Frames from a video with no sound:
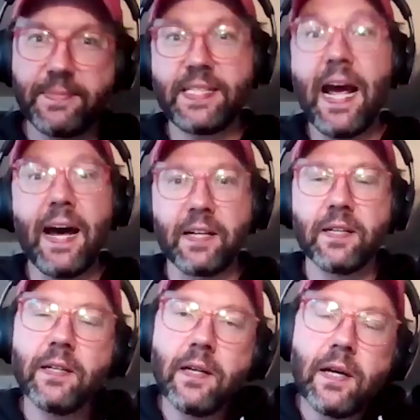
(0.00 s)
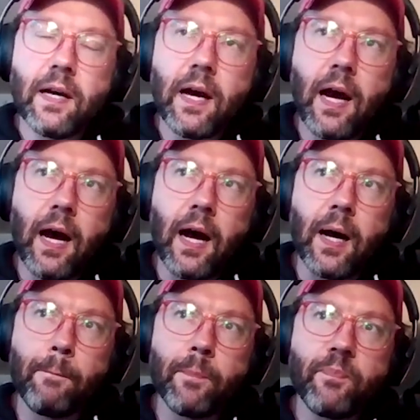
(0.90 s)
tech.
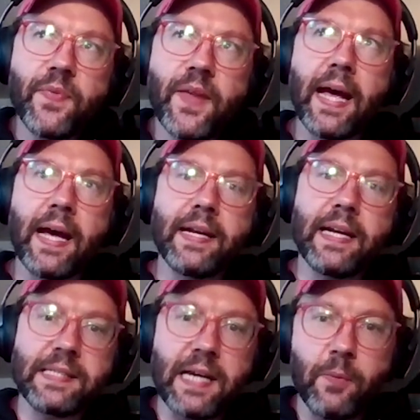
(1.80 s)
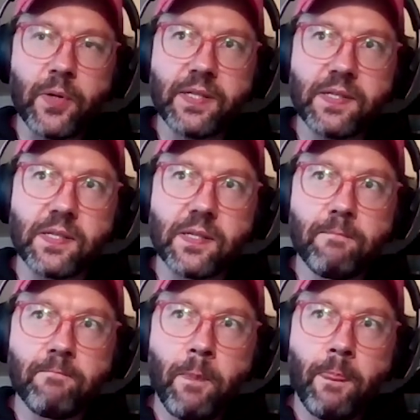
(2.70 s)
And as I was
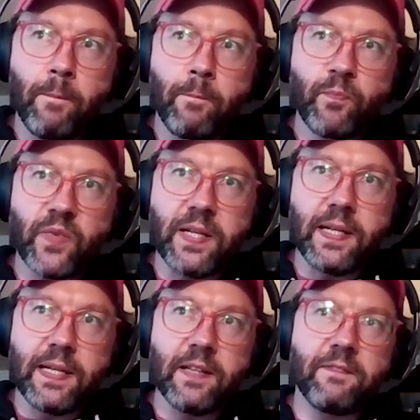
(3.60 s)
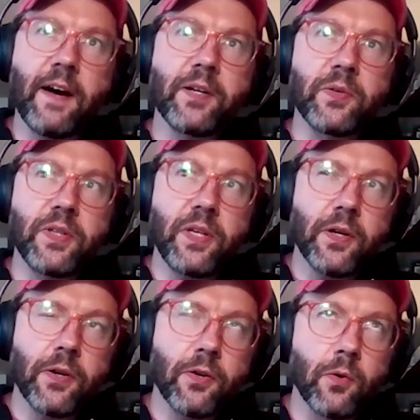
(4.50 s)
in the final
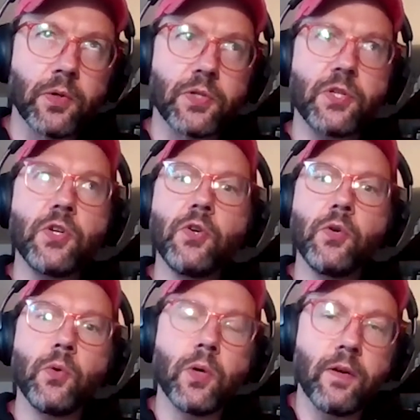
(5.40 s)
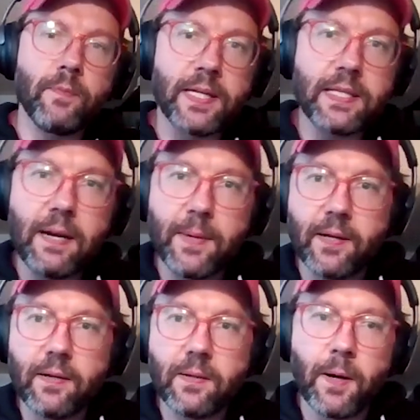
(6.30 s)
year or two of my time
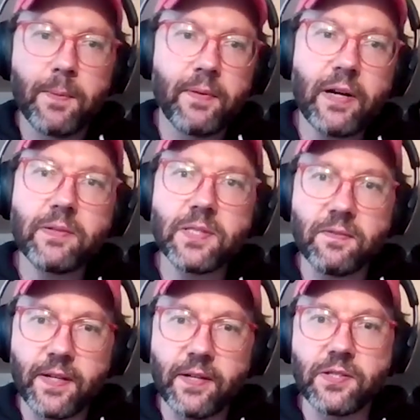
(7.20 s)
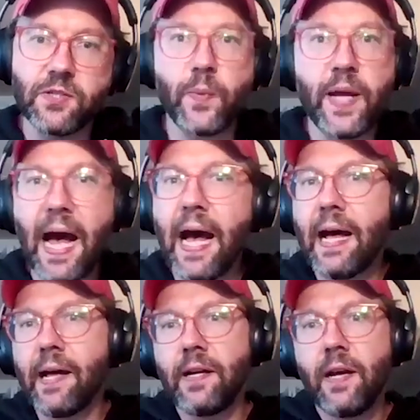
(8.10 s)
at Department of Veterans Affairs, we
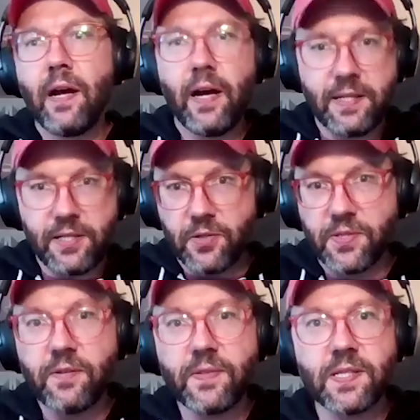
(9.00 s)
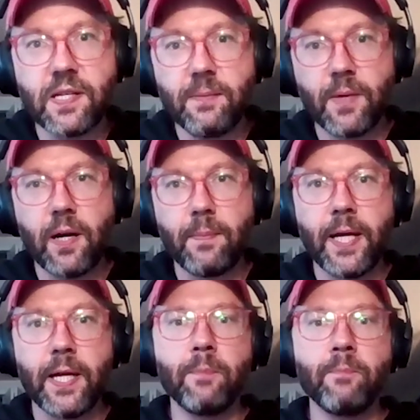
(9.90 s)
had a digital service team come
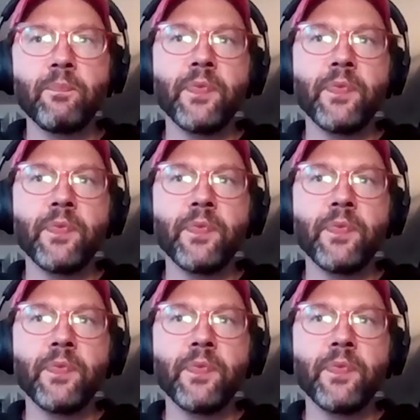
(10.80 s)
in.